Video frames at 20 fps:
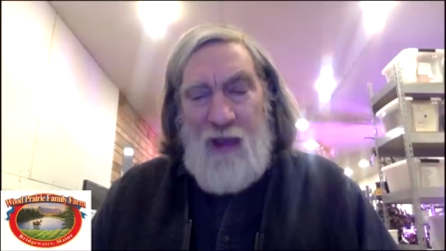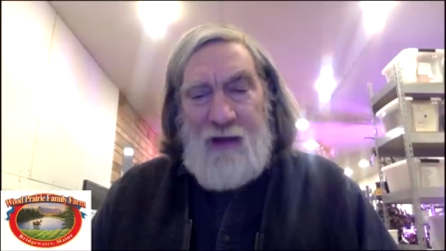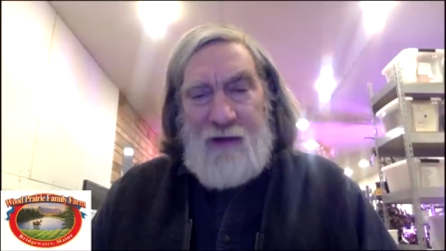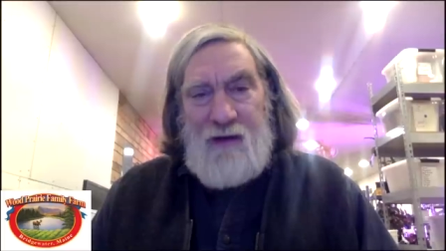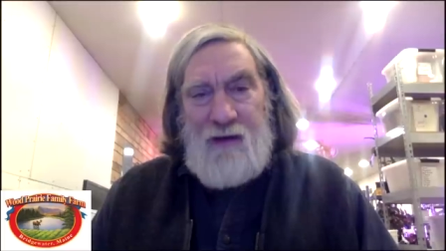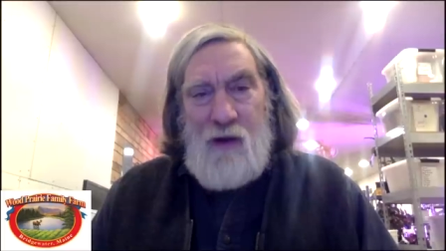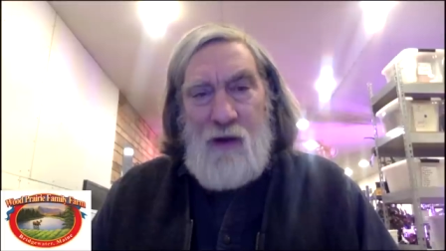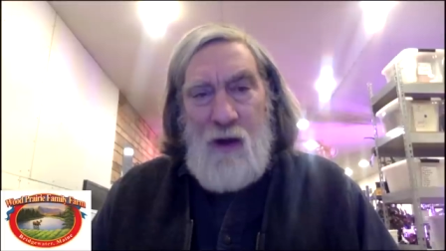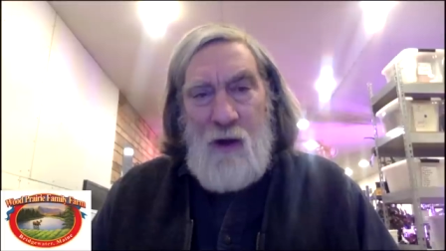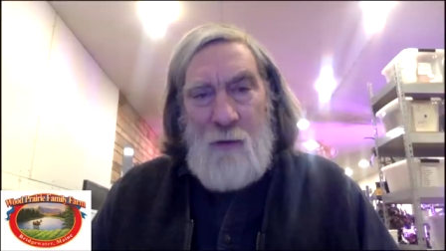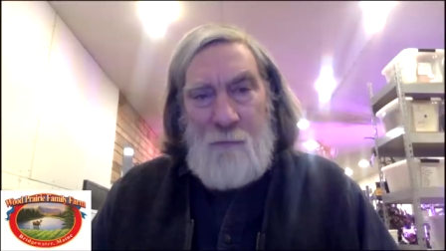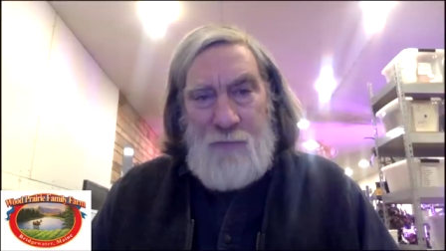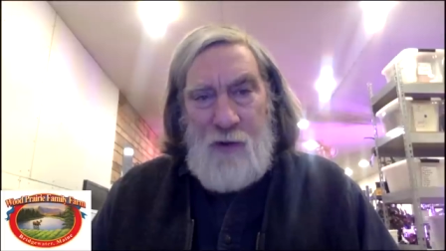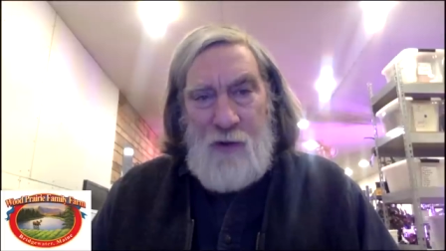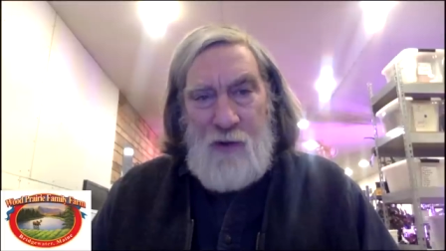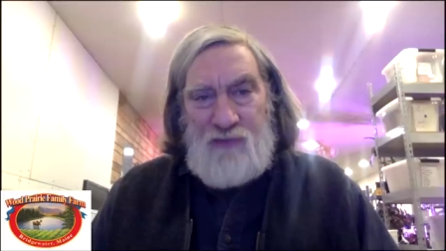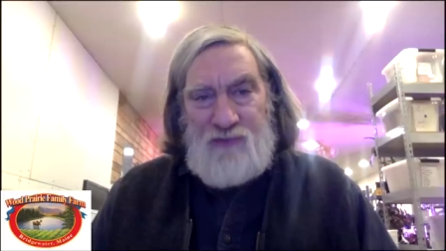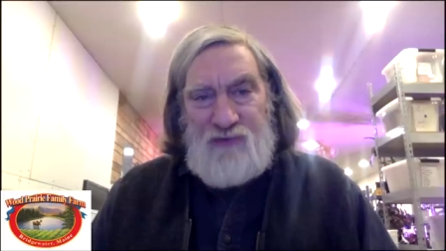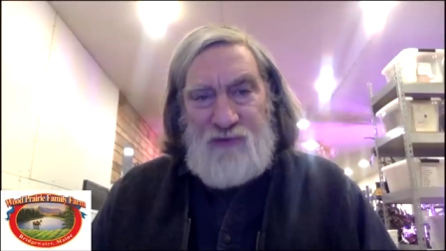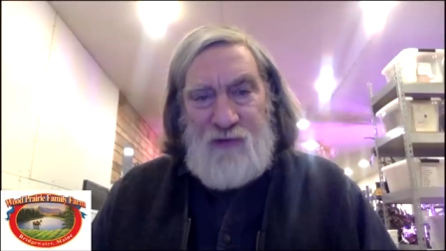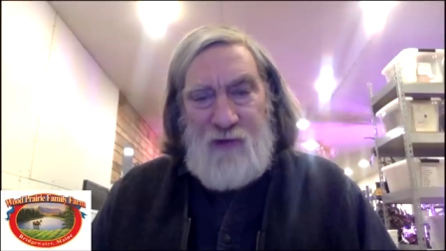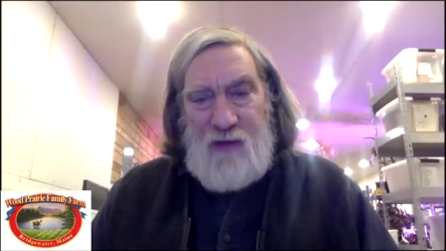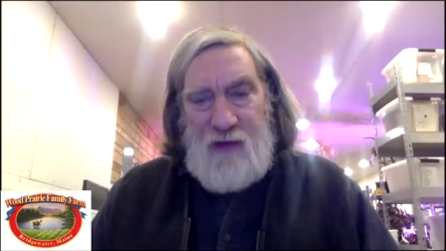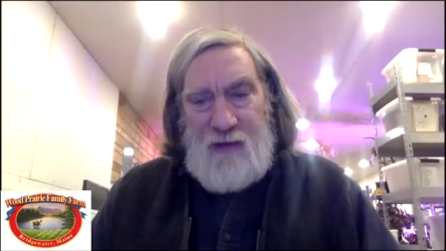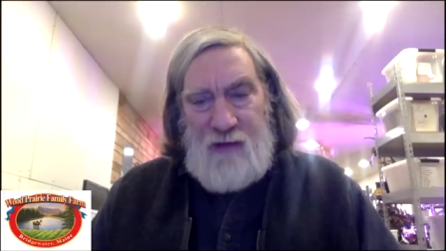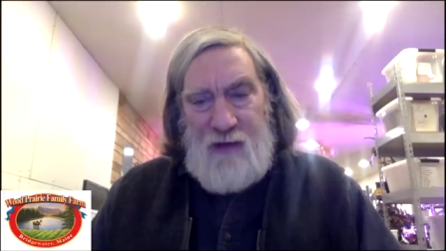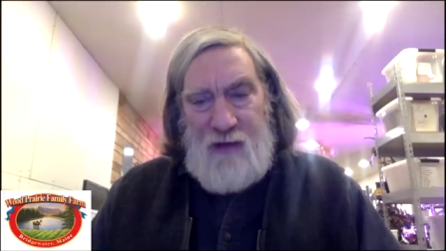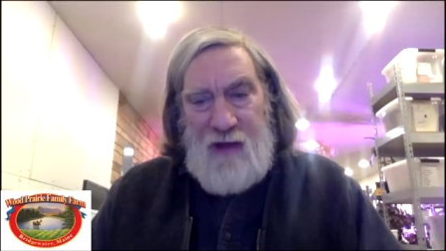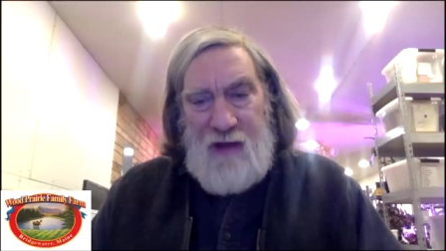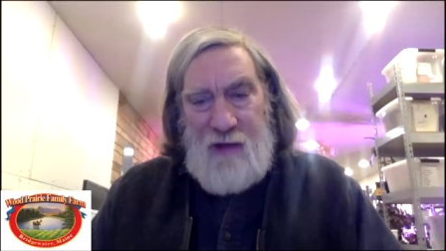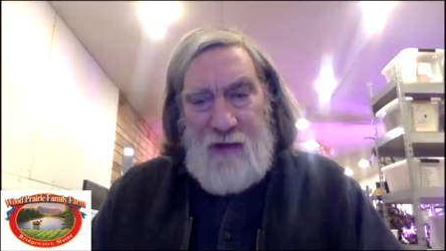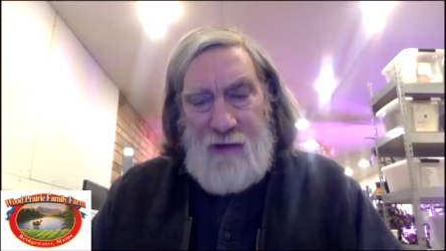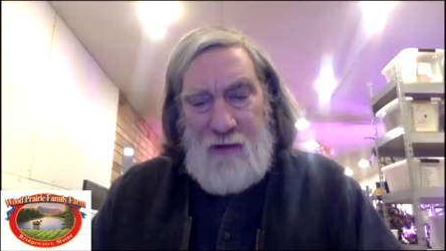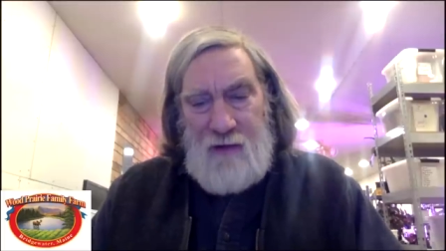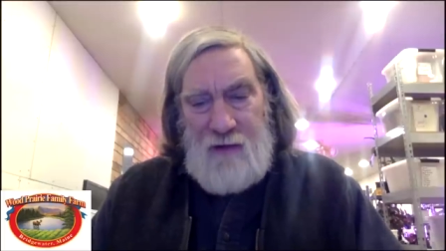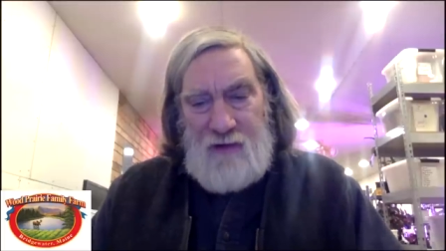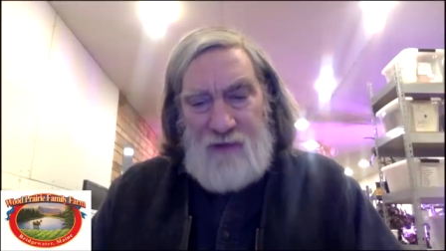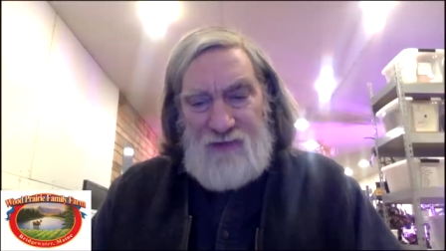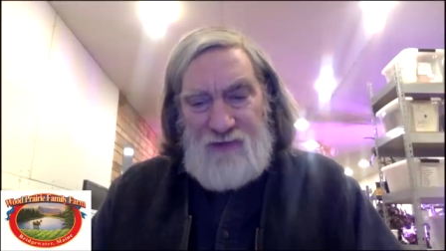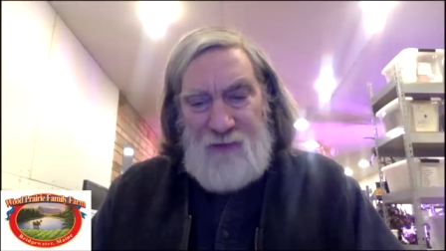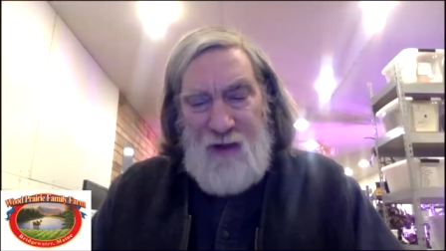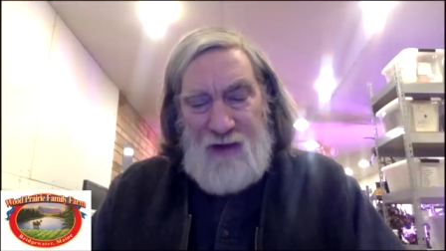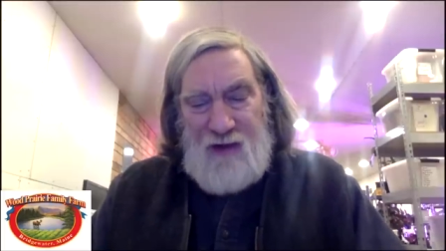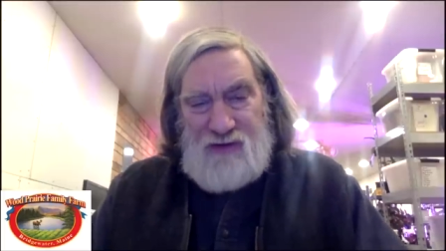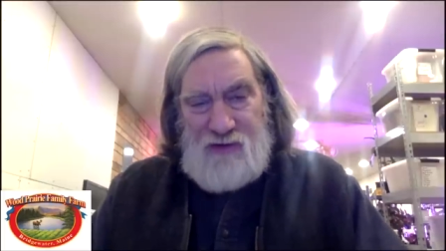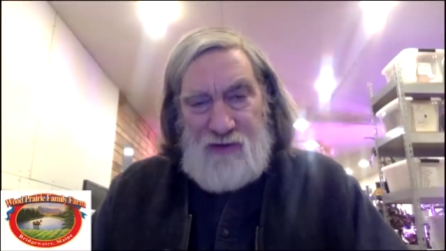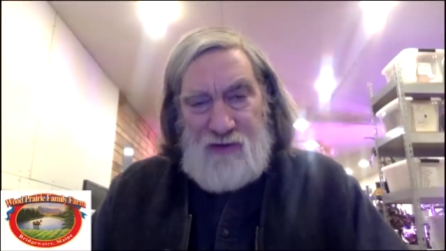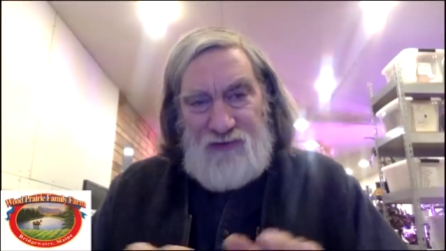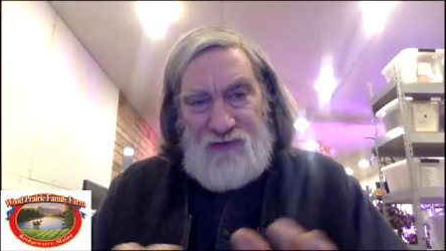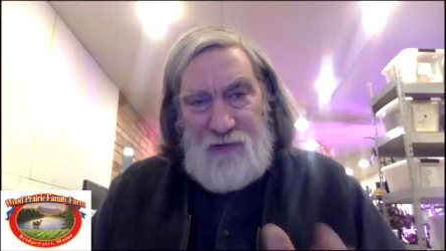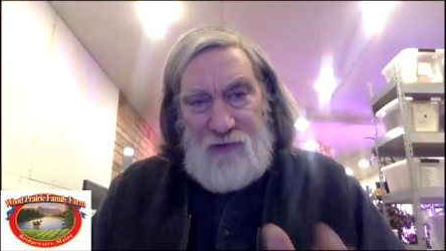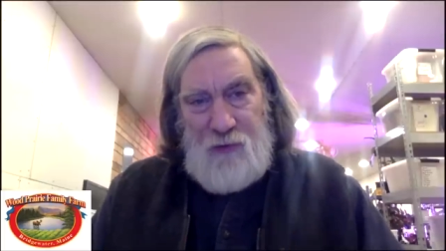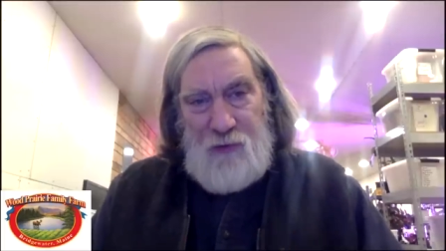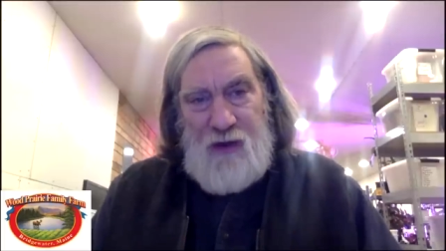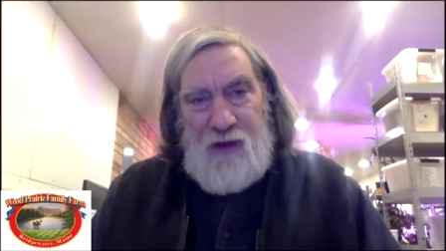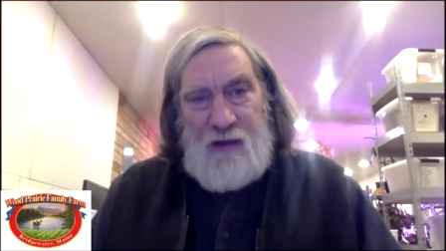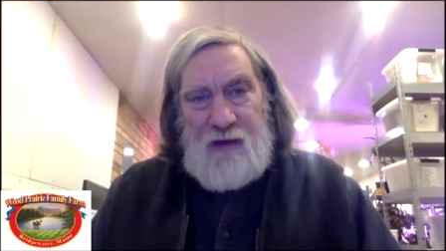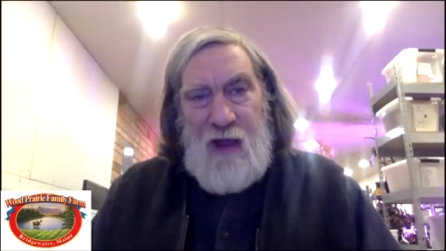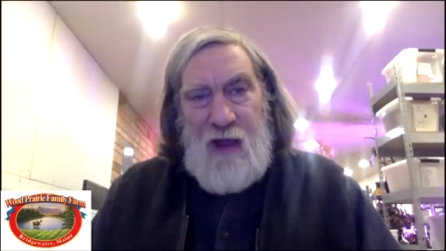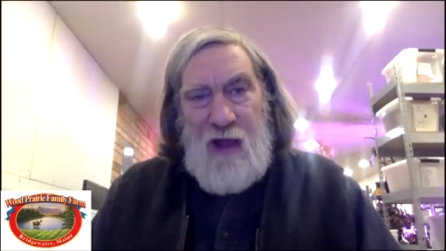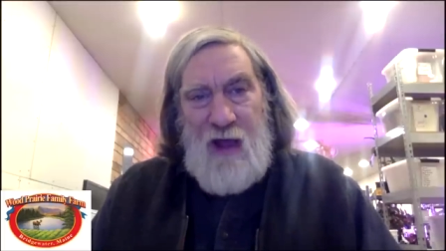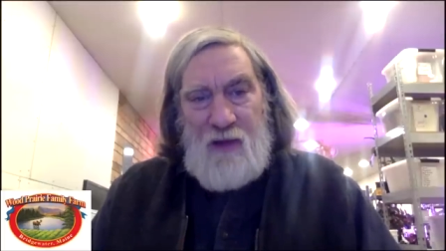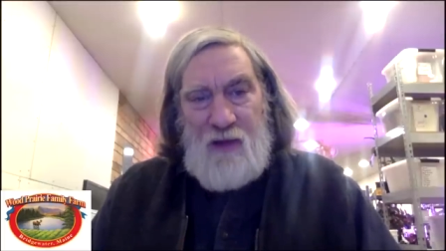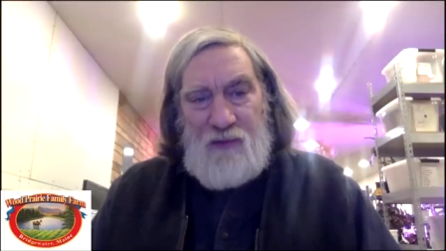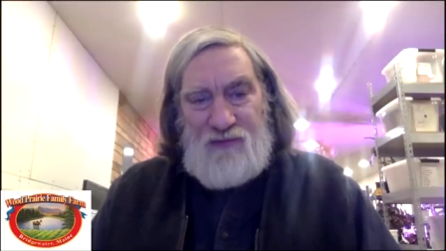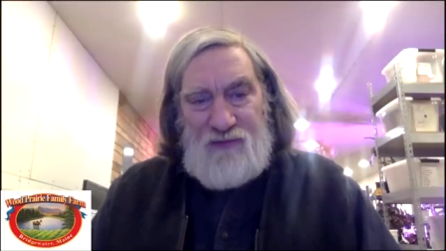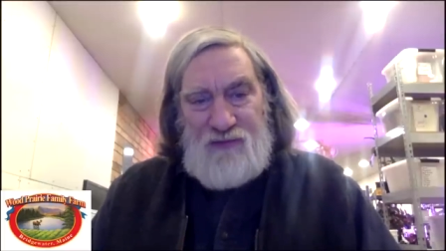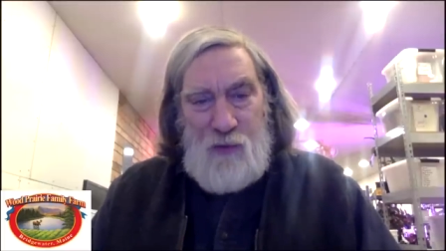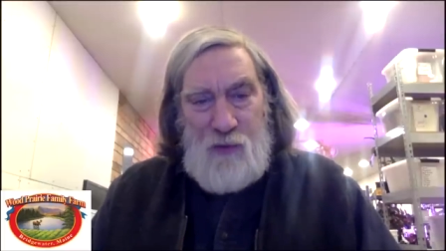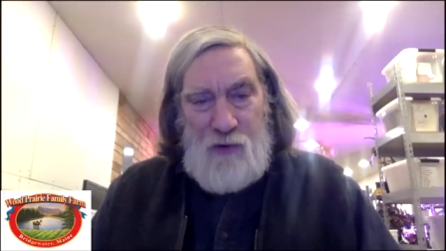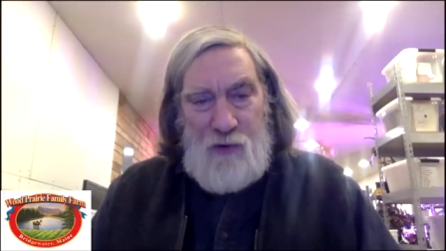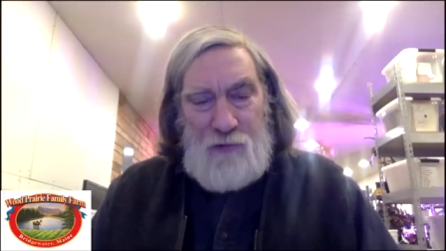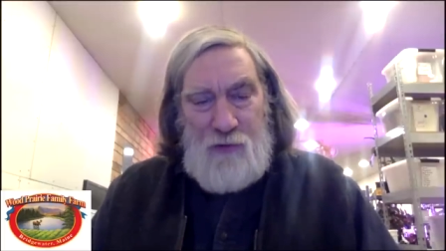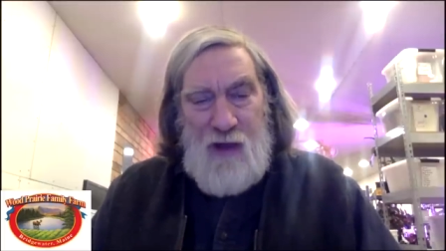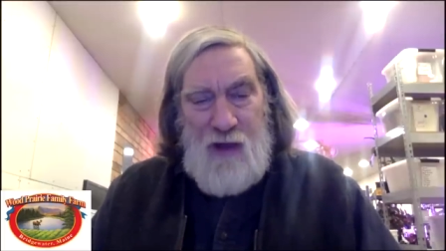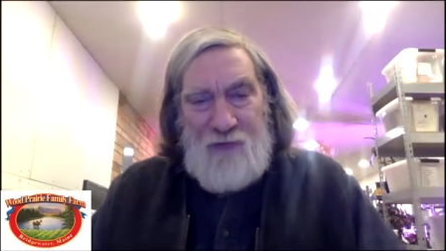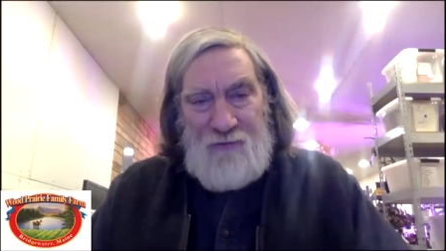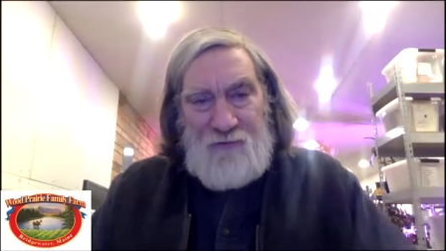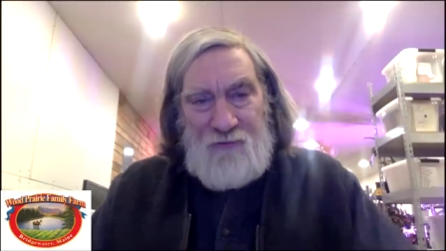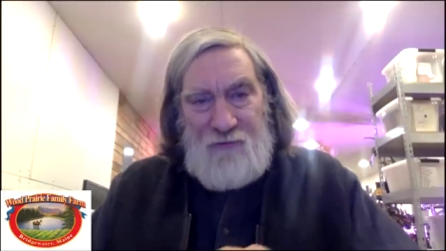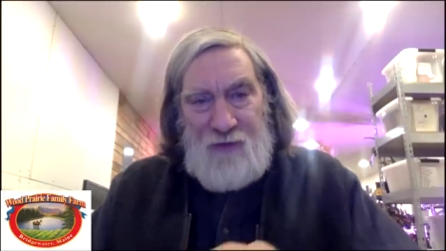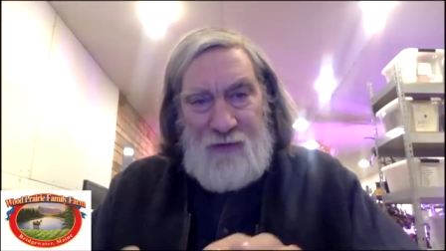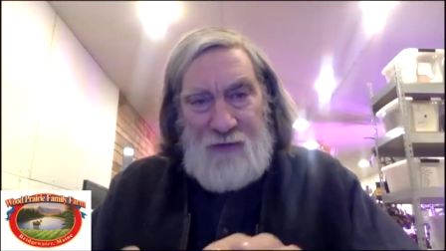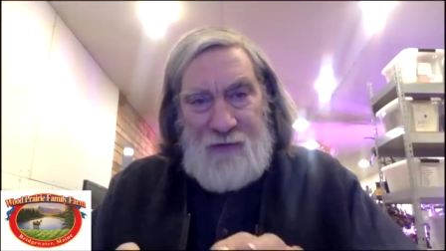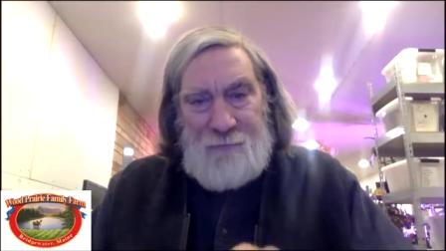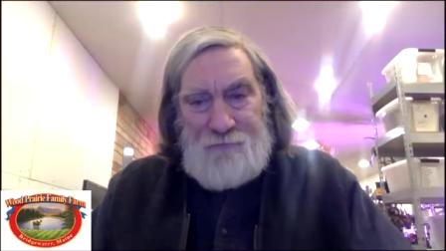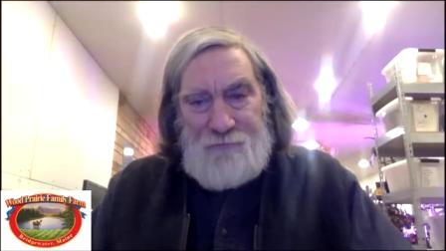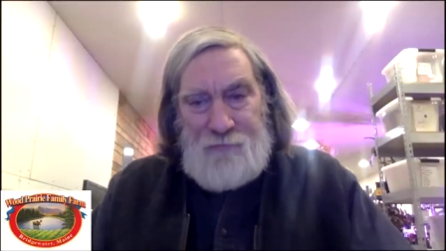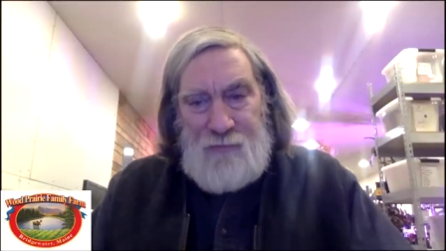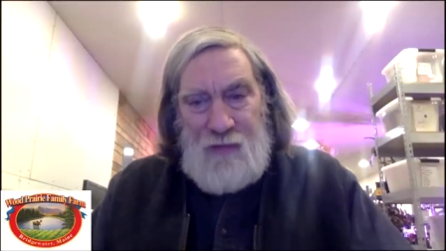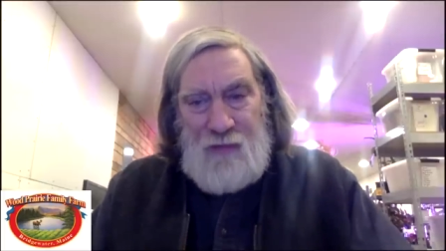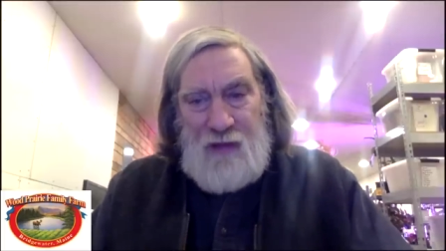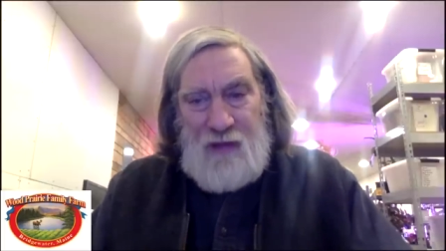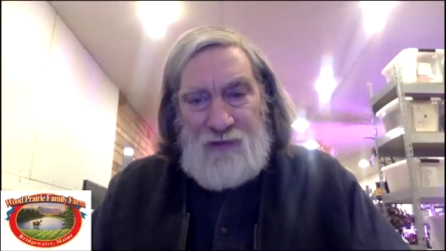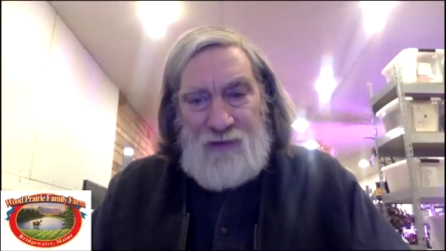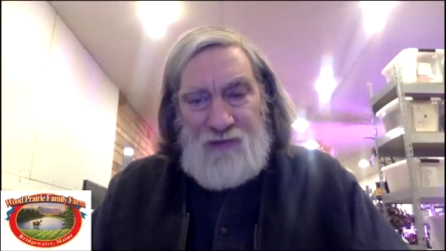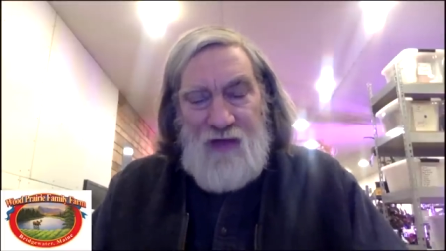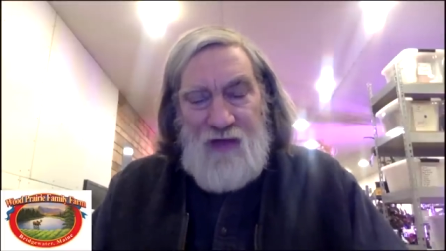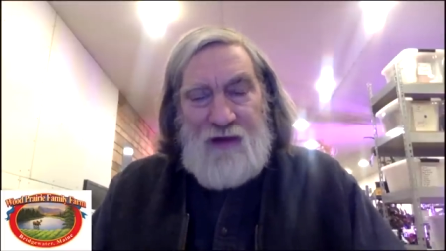organic compost in a special screen house where rather than